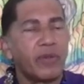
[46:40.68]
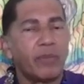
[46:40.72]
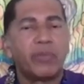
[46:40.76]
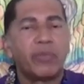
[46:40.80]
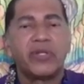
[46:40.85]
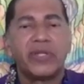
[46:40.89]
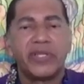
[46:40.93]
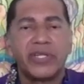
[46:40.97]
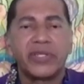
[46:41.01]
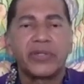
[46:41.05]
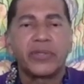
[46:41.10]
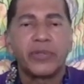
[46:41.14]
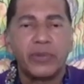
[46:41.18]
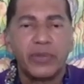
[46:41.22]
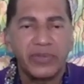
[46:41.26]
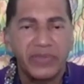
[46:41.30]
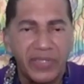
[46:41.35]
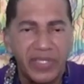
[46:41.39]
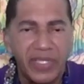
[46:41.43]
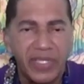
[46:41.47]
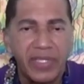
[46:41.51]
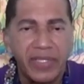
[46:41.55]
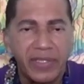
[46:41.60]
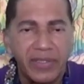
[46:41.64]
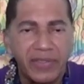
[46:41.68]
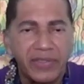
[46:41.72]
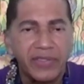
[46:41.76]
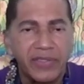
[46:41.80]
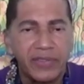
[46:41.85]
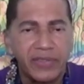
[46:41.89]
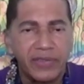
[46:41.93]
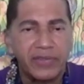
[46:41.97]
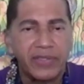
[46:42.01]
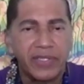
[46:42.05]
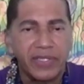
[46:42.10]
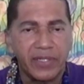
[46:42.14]
political things
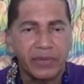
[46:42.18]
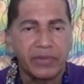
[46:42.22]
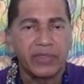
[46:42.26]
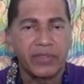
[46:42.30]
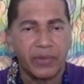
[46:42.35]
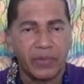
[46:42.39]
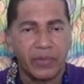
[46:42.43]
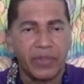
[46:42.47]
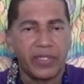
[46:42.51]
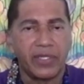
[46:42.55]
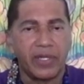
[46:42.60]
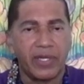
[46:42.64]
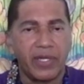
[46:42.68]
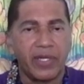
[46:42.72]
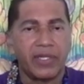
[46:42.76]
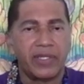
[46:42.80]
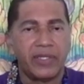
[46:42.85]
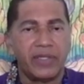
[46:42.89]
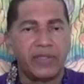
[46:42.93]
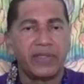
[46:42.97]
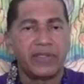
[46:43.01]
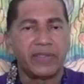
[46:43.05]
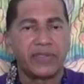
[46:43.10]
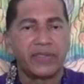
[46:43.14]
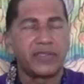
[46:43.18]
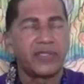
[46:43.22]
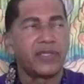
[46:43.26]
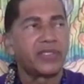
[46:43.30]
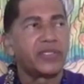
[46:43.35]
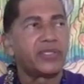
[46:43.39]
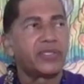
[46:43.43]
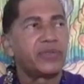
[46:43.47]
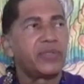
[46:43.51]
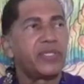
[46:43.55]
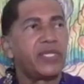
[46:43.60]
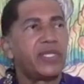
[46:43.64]
that are going on in this
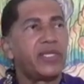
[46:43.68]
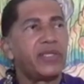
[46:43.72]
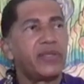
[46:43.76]
country.